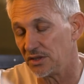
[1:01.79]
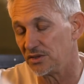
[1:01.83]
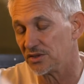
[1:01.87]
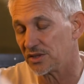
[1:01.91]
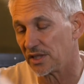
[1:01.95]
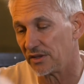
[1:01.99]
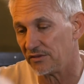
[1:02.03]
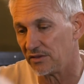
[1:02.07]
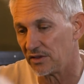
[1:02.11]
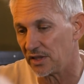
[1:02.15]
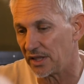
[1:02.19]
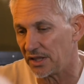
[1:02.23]
He
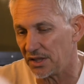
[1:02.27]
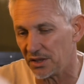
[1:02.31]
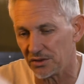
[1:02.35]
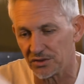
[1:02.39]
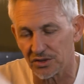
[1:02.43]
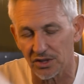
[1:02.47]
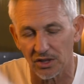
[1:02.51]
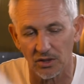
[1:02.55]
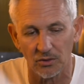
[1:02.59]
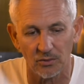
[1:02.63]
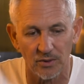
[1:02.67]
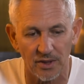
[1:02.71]
used to have a radio
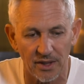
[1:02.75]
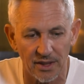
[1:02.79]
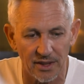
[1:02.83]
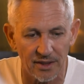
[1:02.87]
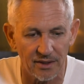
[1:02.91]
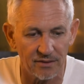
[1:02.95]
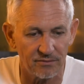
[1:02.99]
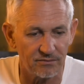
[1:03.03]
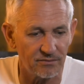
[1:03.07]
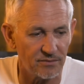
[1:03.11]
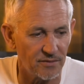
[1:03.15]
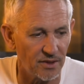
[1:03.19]
show
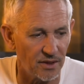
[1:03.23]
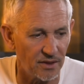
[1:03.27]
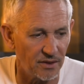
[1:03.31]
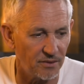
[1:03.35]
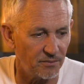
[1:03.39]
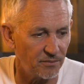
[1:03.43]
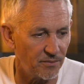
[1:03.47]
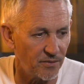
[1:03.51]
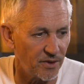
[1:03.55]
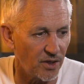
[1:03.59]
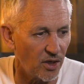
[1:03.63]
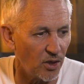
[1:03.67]
where
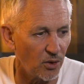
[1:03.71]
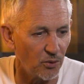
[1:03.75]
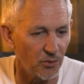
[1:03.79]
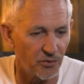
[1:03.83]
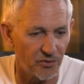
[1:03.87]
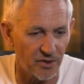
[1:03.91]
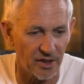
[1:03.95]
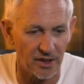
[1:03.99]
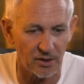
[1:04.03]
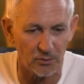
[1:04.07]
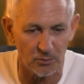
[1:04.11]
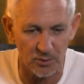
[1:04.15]
um, the whole
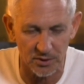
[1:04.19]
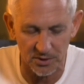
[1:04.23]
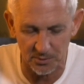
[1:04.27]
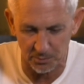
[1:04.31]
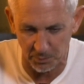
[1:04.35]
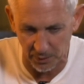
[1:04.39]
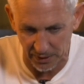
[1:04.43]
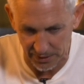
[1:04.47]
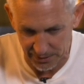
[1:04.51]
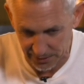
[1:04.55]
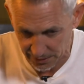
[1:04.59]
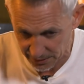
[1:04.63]
thing was
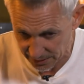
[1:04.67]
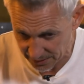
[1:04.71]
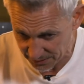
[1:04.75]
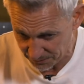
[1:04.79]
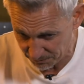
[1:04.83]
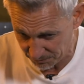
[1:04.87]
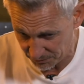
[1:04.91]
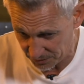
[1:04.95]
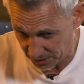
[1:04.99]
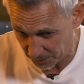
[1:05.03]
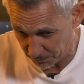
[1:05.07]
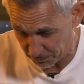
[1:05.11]

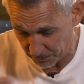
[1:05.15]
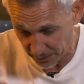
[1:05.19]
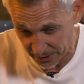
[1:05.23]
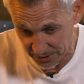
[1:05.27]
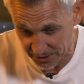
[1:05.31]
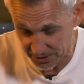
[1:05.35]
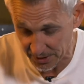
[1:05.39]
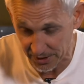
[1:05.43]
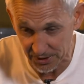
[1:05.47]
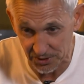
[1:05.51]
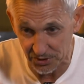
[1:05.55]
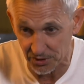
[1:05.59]
basically
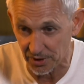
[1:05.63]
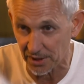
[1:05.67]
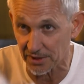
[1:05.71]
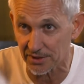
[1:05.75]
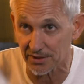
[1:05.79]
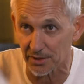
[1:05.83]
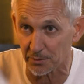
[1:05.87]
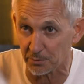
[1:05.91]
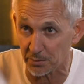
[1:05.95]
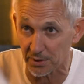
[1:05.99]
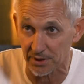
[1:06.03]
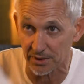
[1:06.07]
chimpanzees
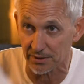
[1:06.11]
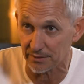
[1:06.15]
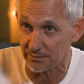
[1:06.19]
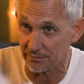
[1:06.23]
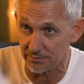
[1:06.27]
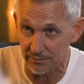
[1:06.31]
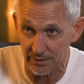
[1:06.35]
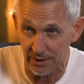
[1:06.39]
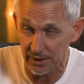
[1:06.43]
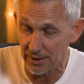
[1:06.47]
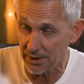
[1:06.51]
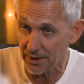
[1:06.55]
dressed up in